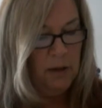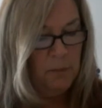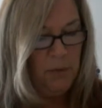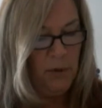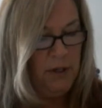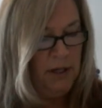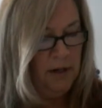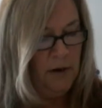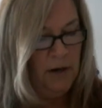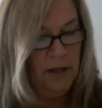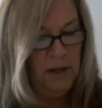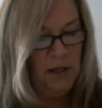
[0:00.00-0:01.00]
per year
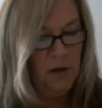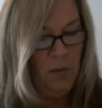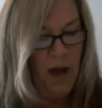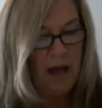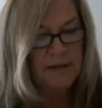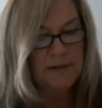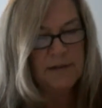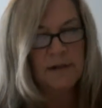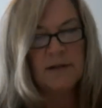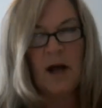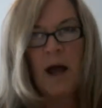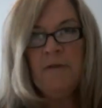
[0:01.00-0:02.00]
in the US
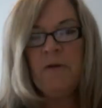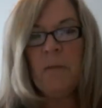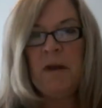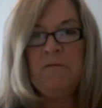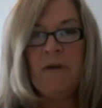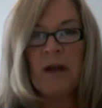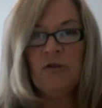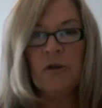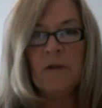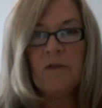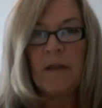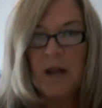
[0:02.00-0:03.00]
die from
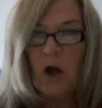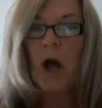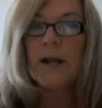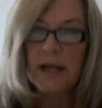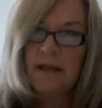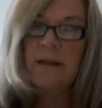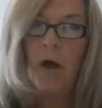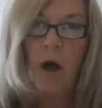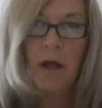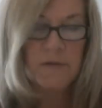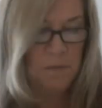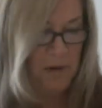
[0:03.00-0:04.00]
infections that they got in the
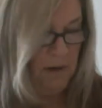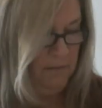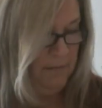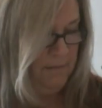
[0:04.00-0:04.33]
hospital.